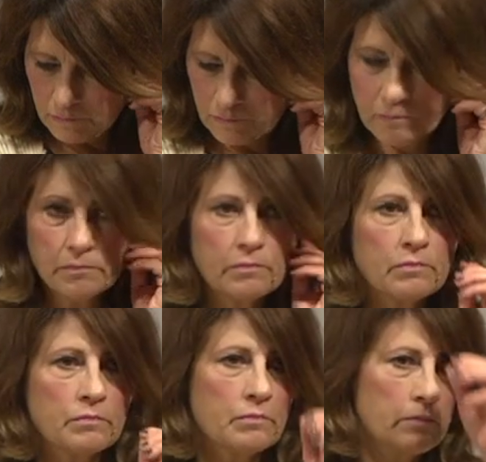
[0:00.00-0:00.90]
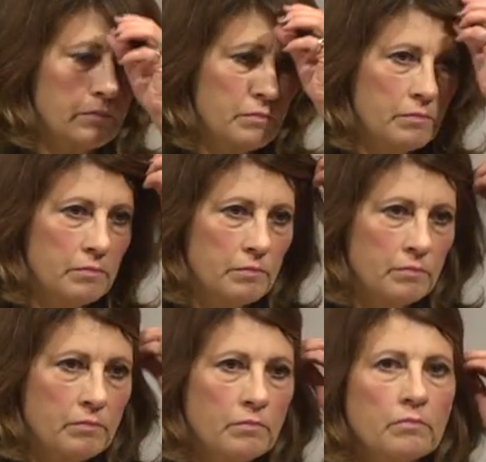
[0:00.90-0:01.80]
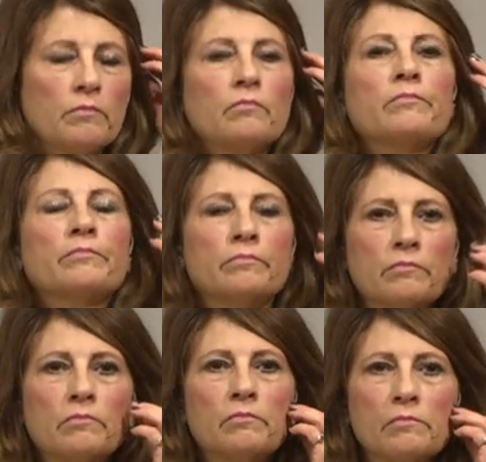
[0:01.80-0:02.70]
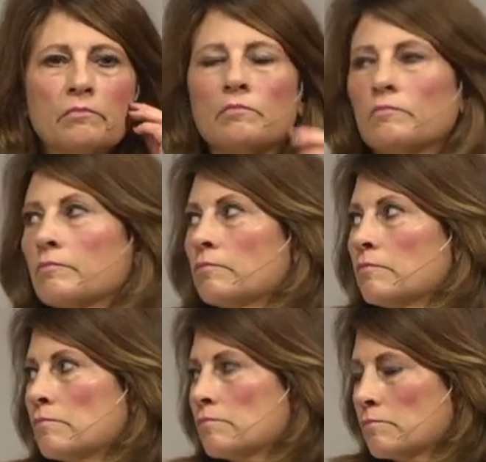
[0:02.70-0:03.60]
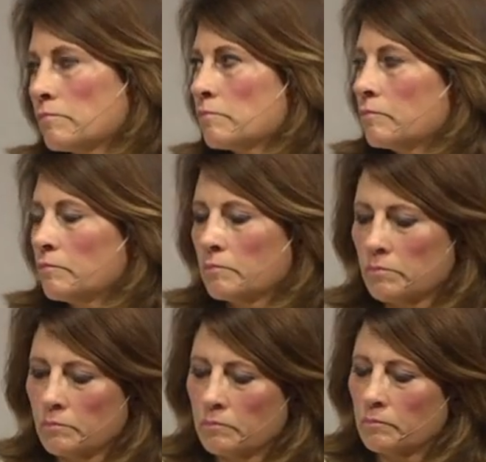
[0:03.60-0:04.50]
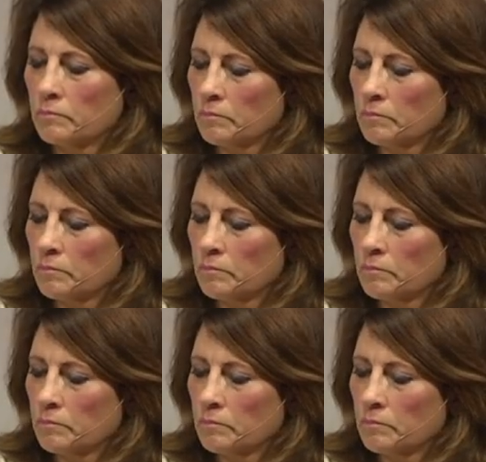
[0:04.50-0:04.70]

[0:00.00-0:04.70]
No words are spoken by the person on screen.